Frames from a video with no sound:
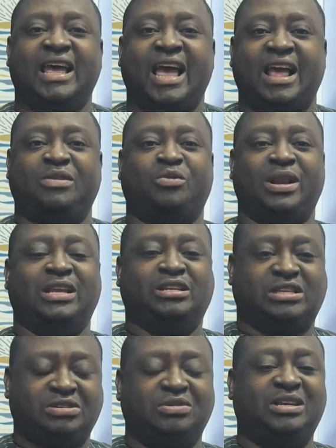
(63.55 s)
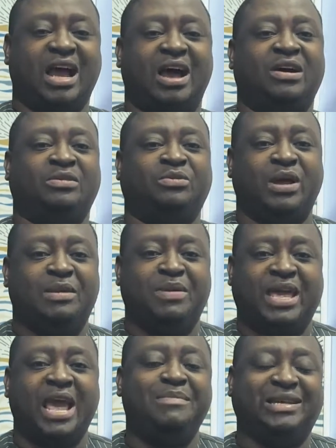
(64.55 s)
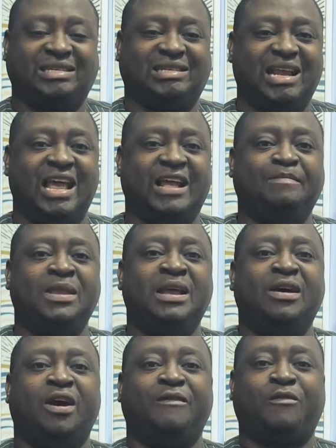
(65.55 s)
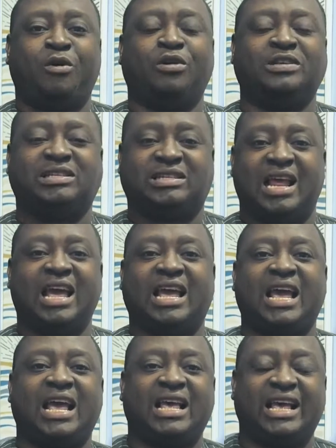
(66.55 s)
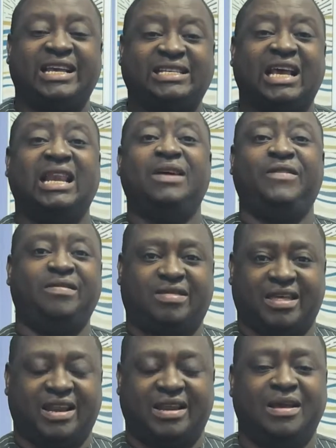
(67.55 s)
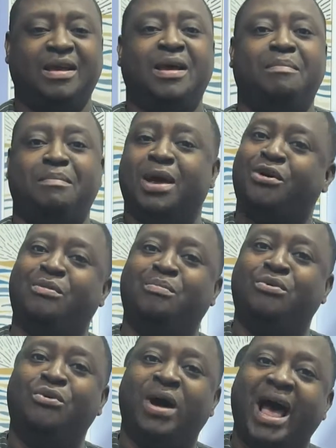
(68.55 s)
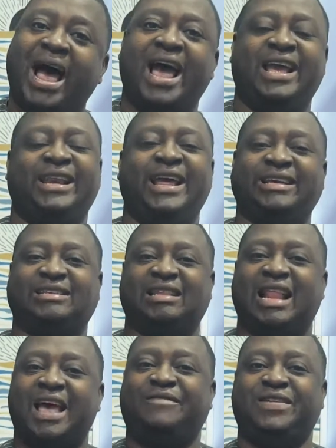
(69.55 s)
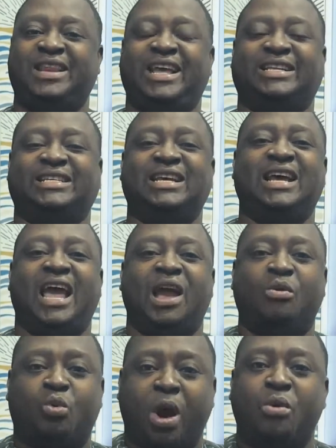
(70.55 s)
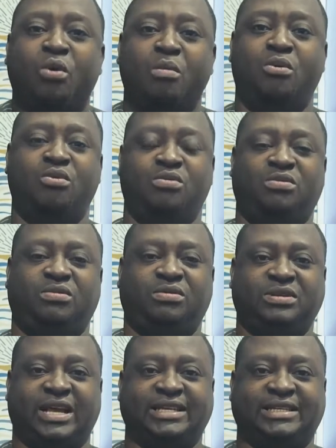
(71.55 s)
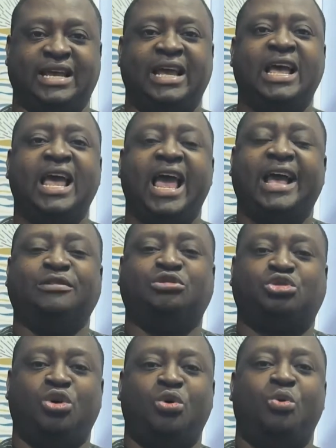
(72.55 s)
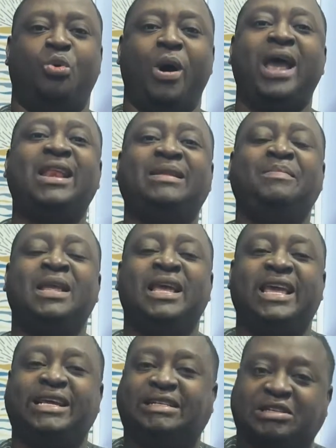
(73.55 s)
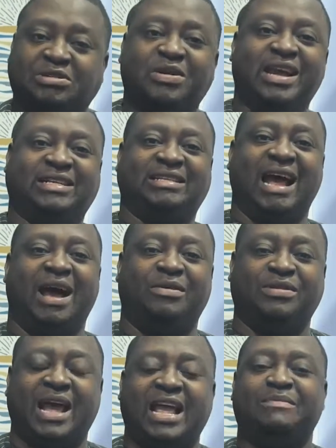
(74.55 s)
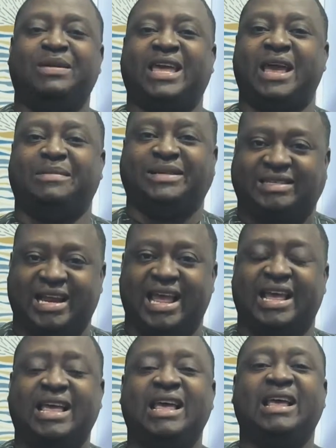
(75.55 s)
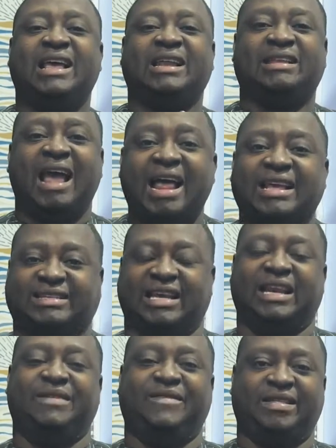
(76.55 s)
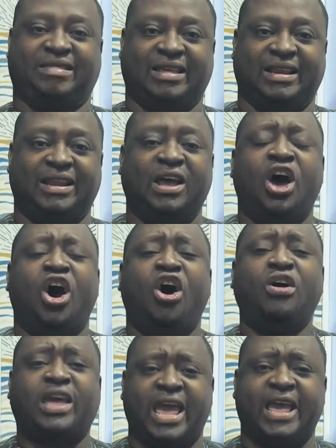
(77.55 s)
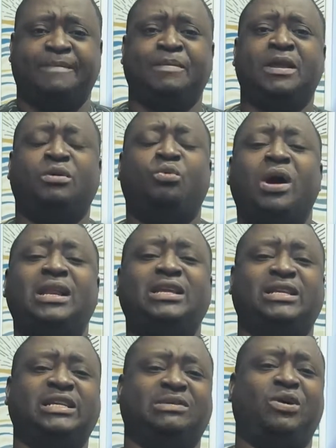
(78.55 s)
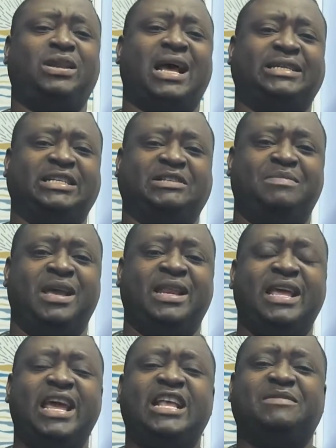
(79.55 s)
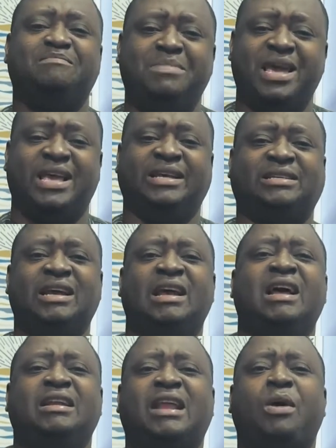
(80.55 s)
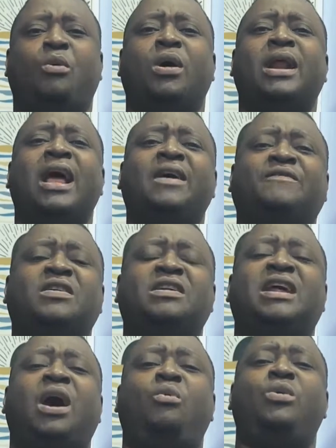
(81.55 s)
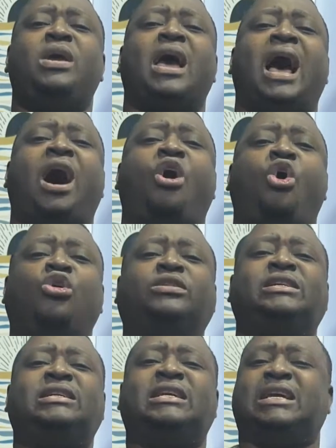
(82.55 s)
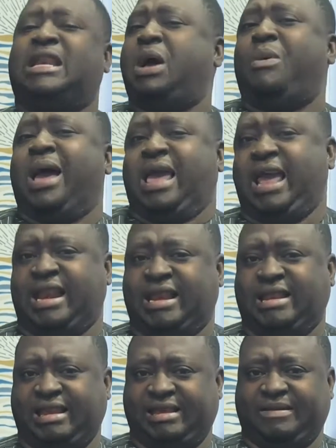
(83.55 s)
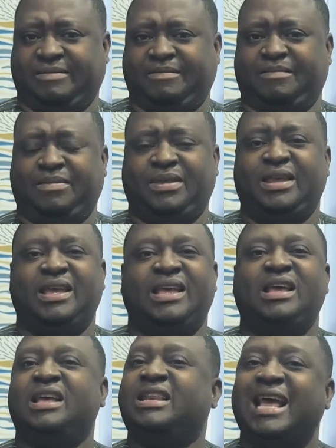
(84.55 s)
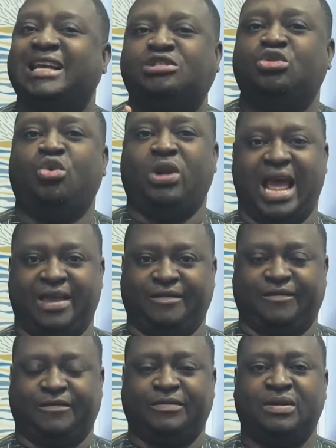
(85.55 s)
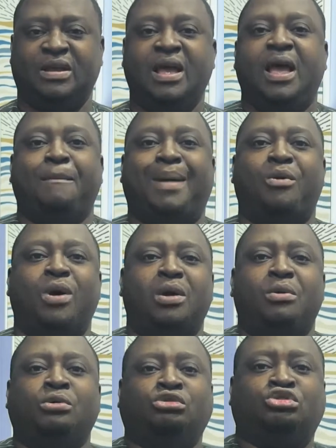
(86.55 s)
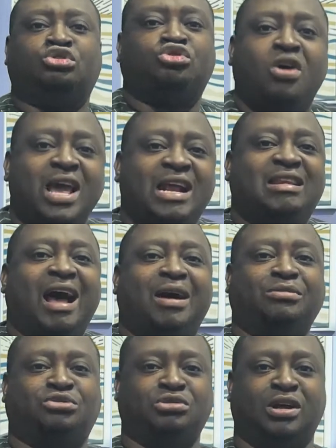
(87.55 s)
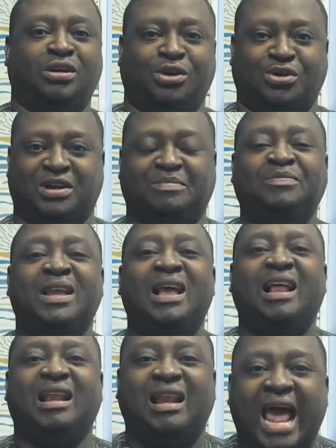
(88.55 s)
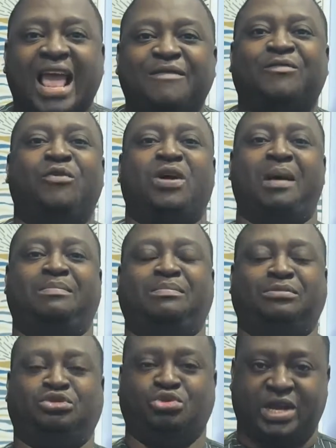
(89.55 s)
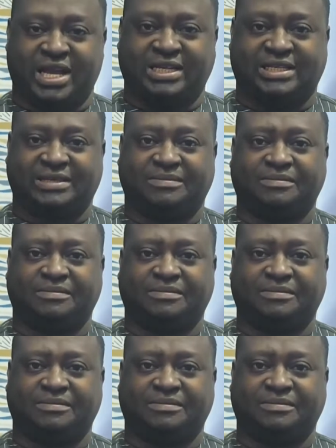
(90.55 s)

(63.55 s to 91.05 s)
And when he threw down, when it became a snake, of course, snake is a living thing. Merong buhay. there's life in it. And kwawomu, what I say. And so when he threw it down, that it became a snake. Then it's a living thing. Okay, what what does it mean? It means that whatever that we are holding in our hand, there's no life. But when we throw it down to the Lord, life will come to it.